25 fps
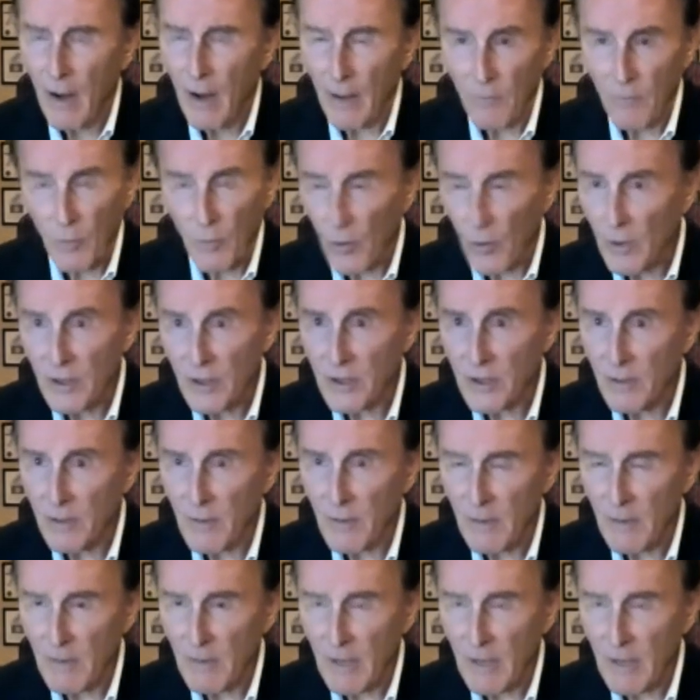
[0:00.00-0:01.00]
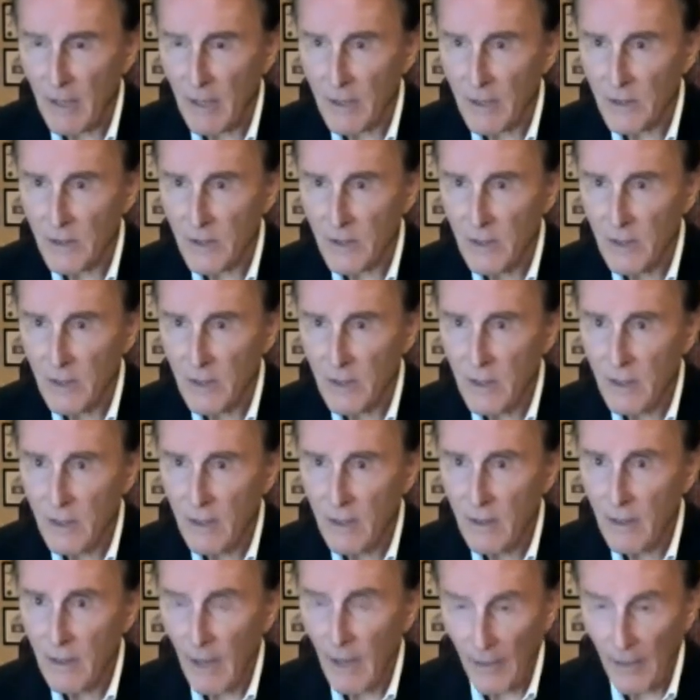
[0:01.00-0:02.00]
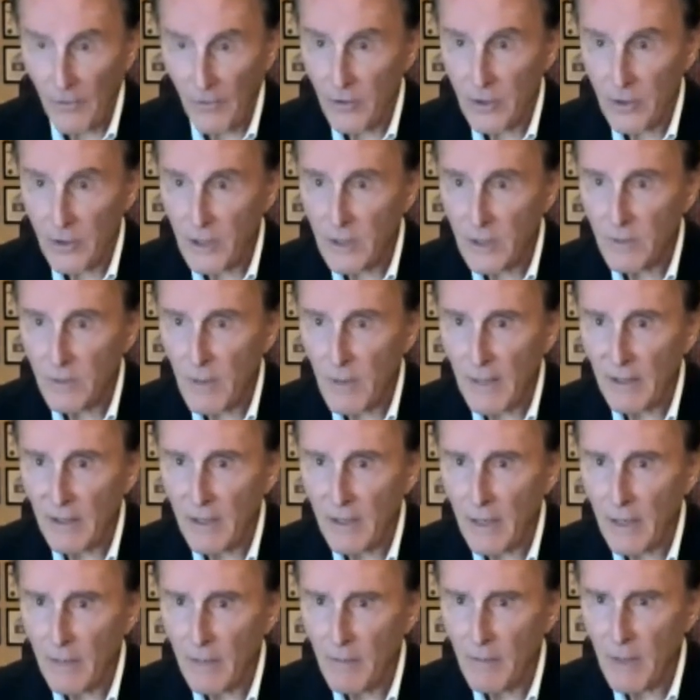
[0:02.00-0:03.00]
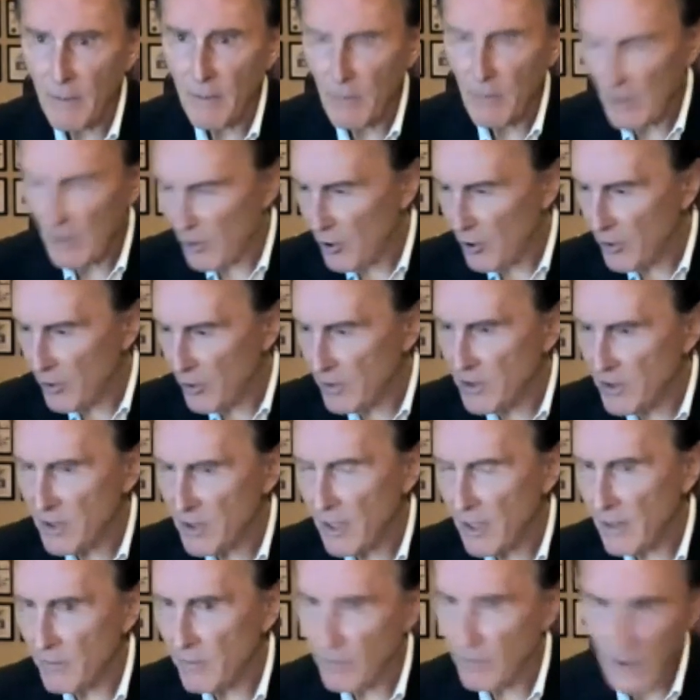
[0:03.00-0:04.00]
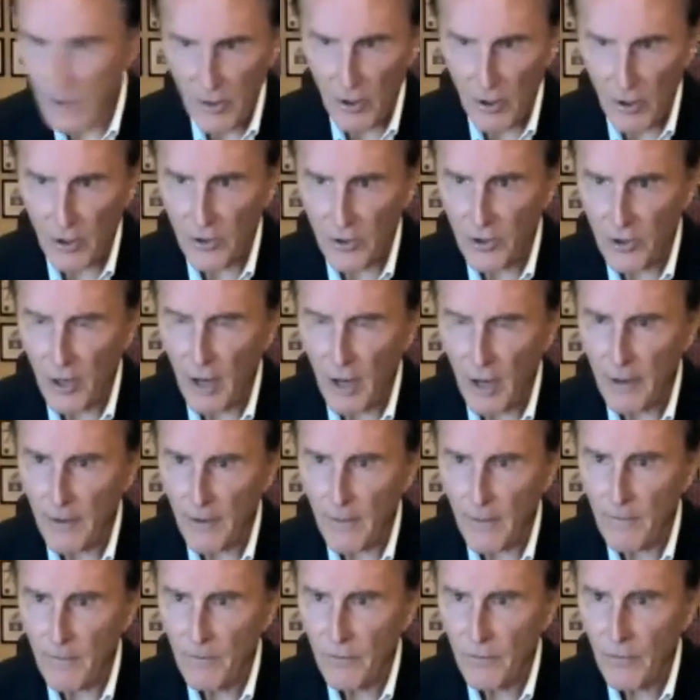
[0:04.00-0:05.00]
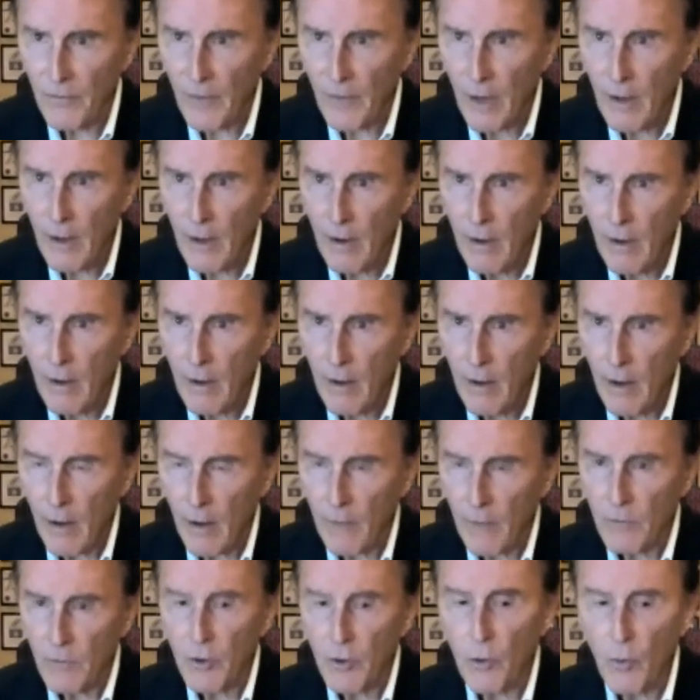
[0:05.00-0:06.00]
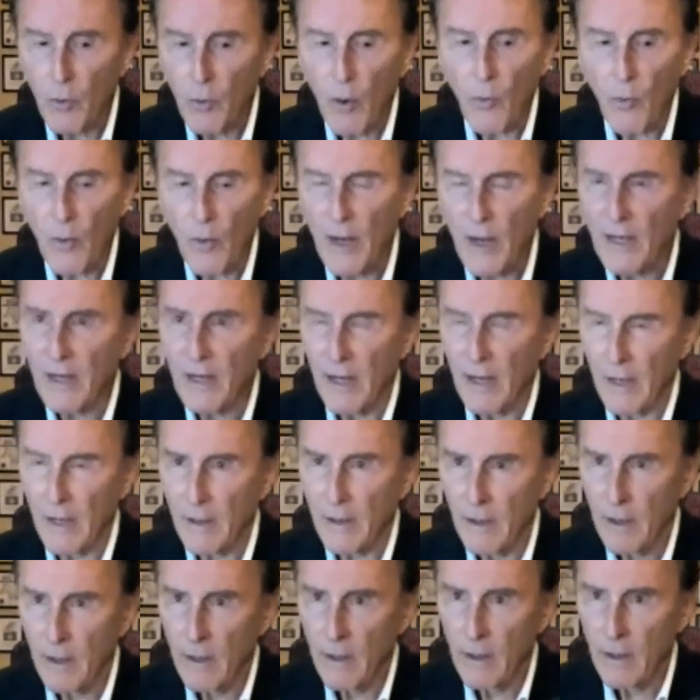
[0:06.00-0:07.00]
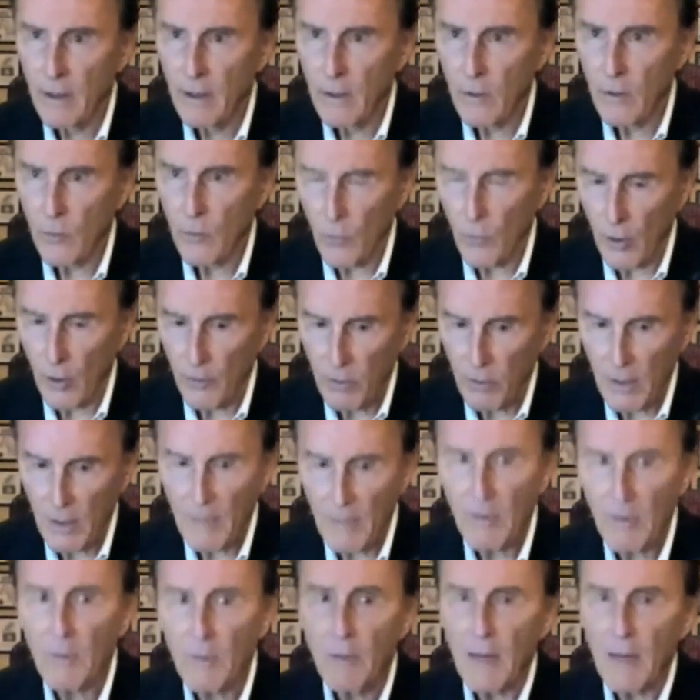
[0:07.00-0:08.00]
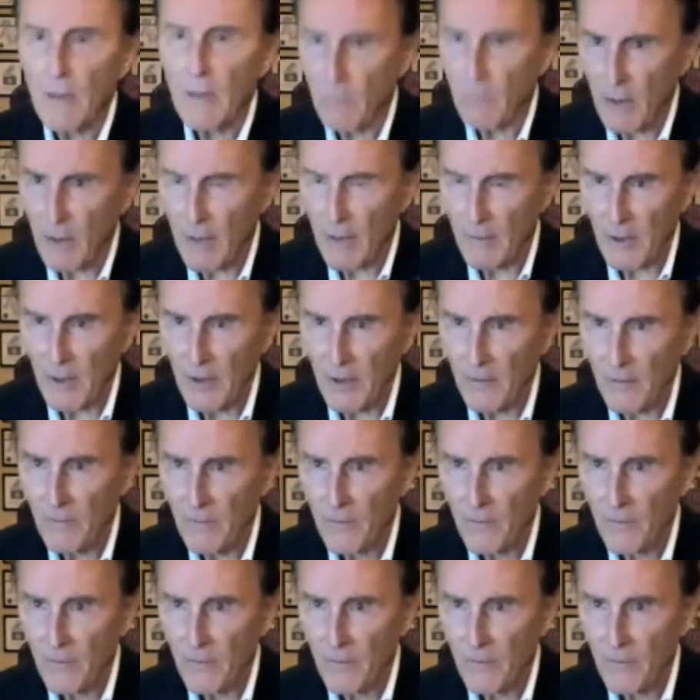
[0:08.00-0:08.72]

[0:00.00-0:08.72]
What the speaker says: I'm doing something because others expect it of me. Be the good son, be the good daughter. Do what we did. We're a plumber, be a plumber.